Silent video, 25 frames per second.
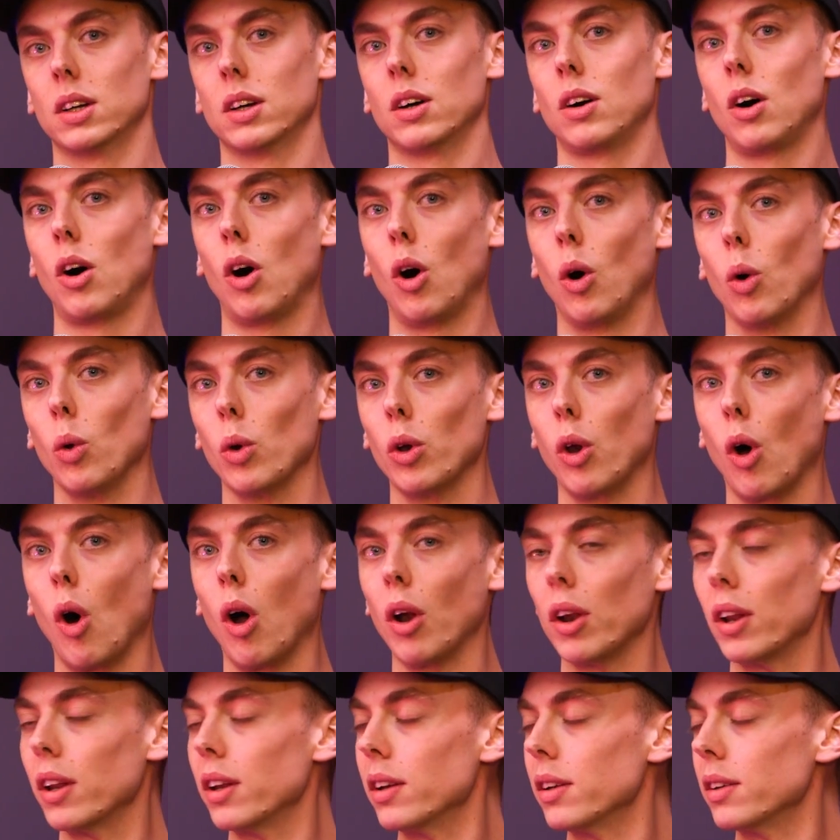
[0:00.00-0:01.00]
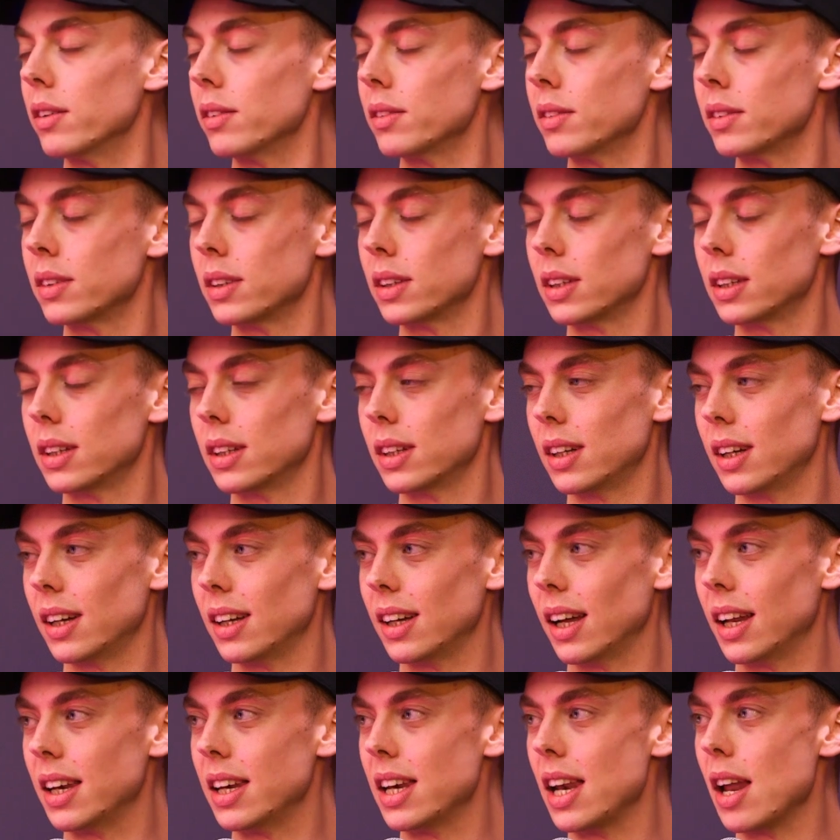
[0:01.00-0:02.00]
hold on
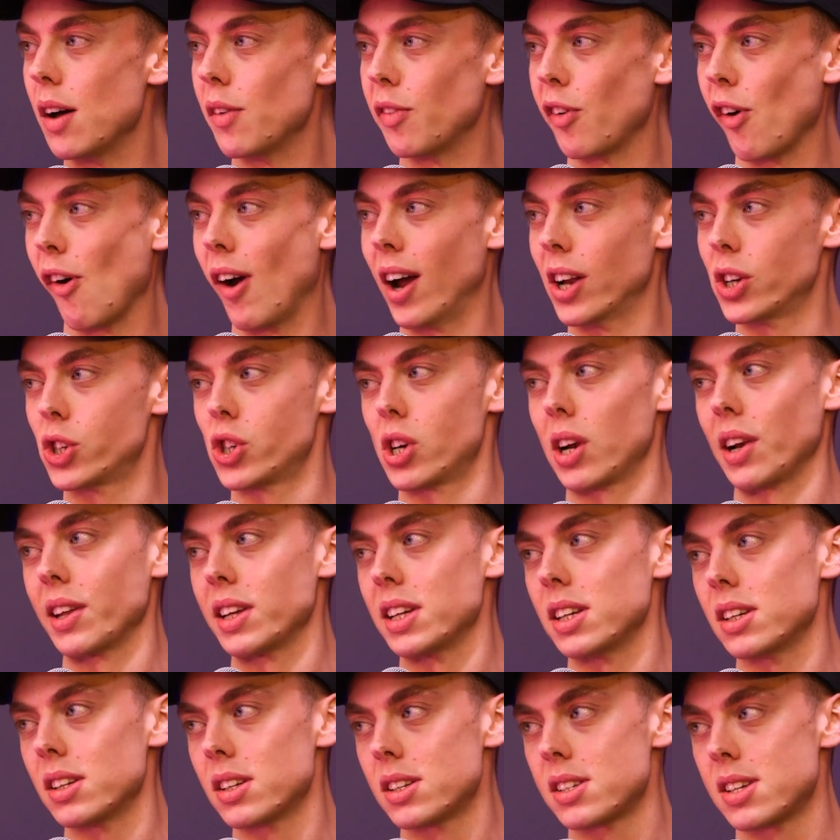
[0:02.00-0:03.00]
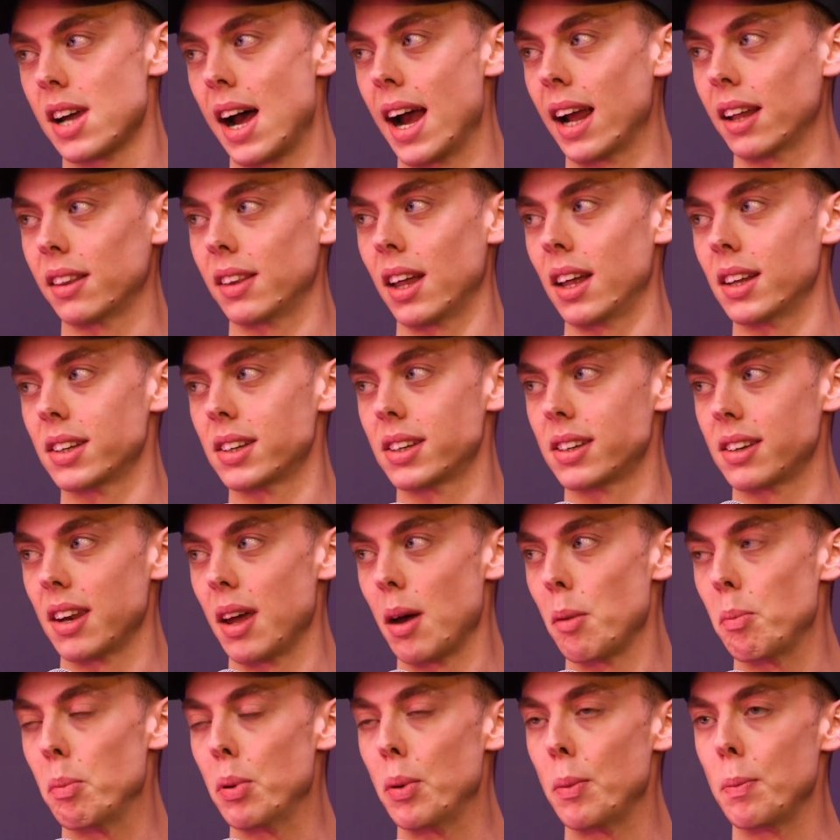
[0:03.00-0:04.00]
and never actually take that
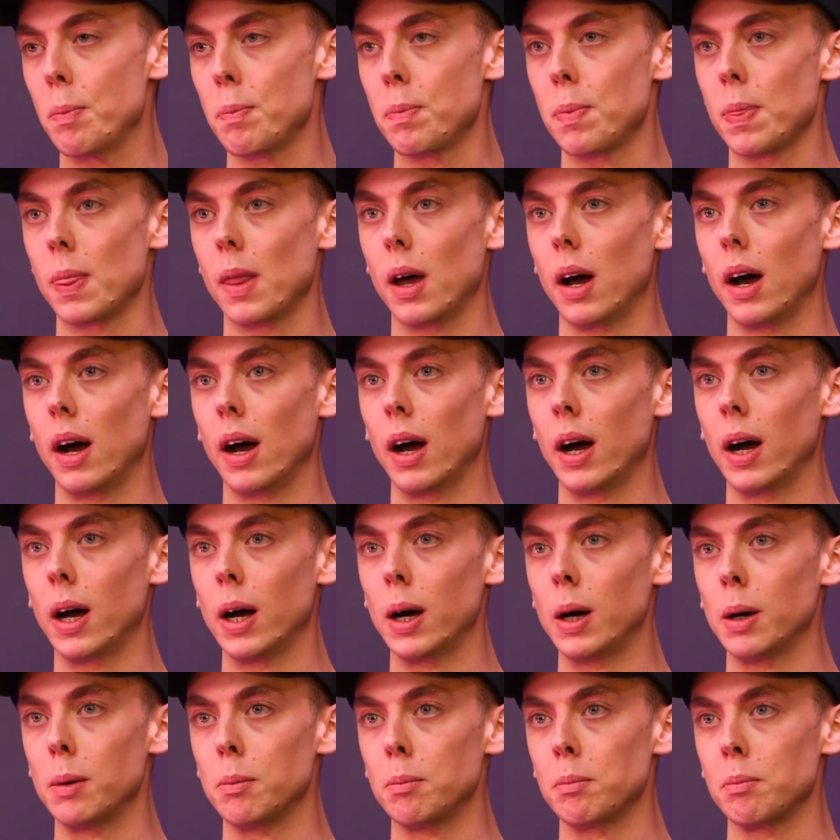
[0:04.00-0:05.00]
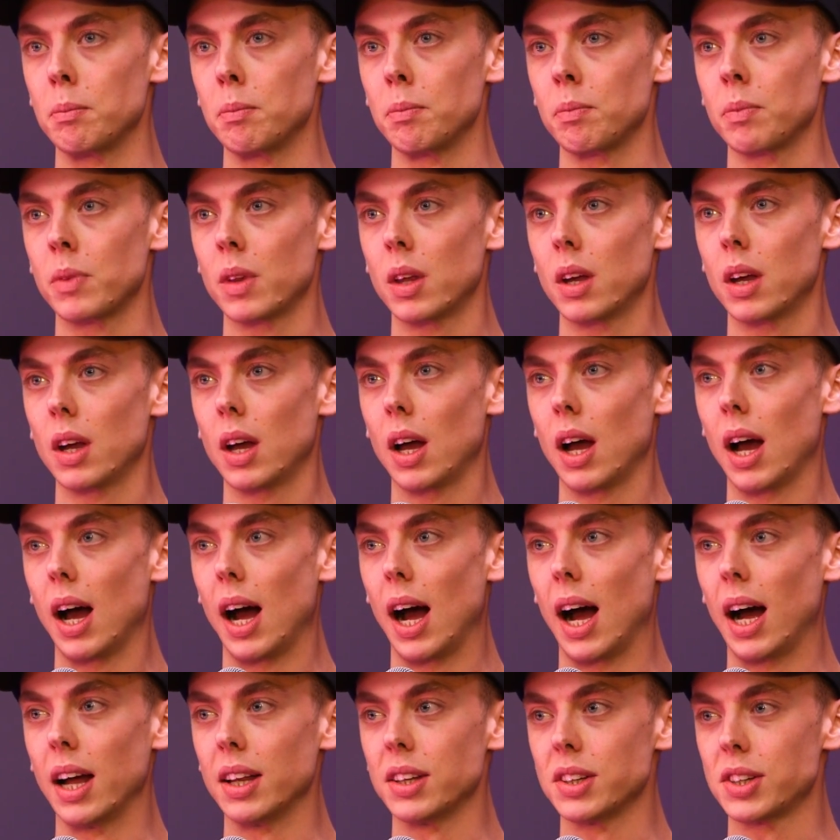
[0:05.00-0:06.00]
step. And
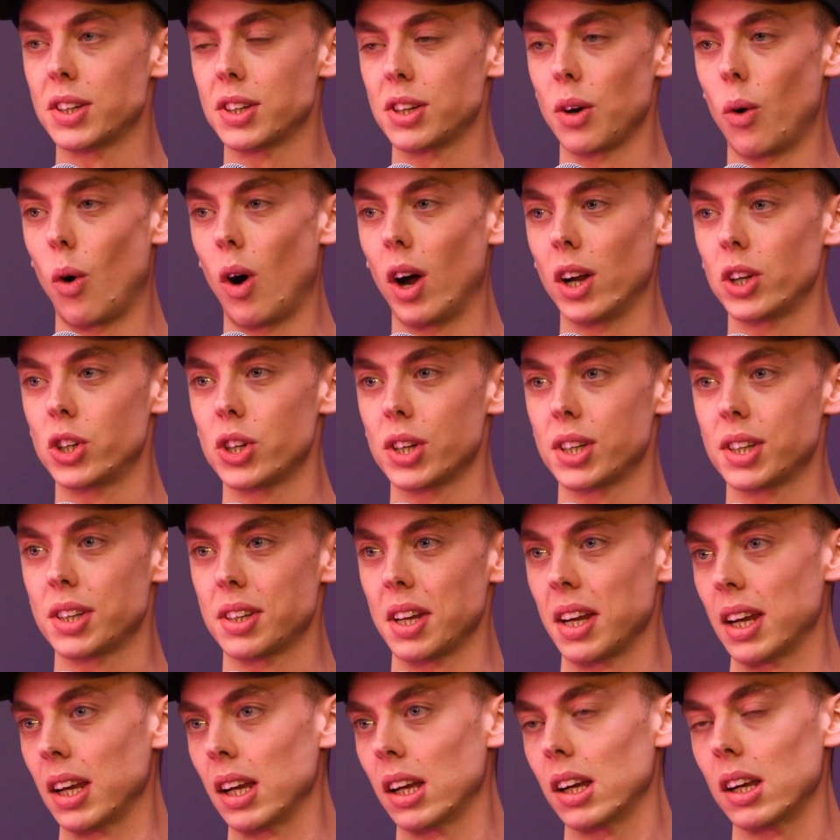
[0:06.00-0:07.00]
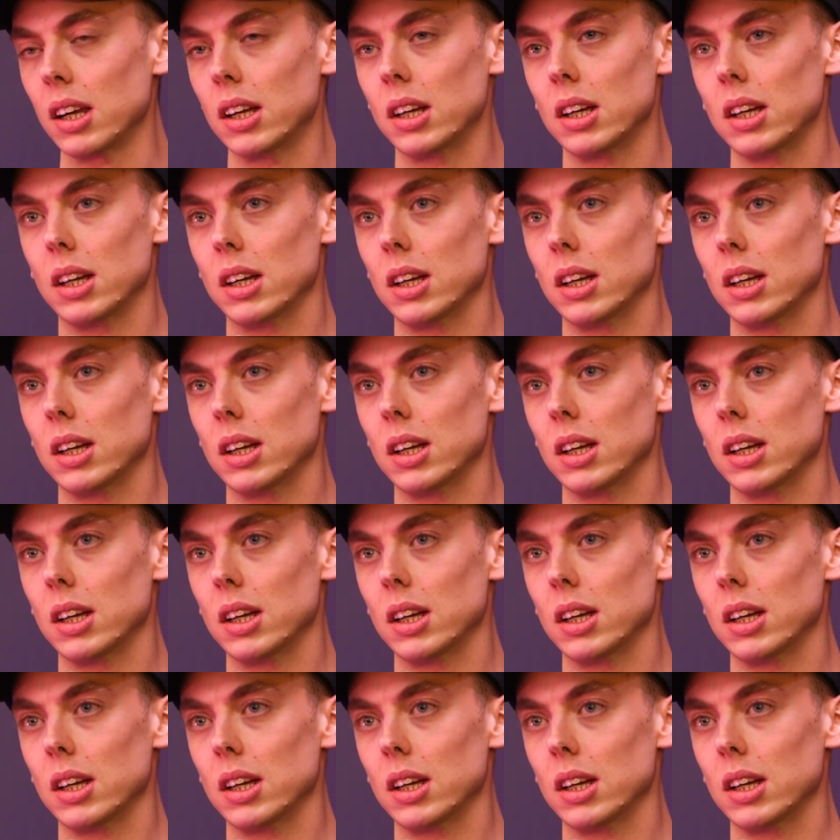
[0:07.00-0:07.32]
so I just think,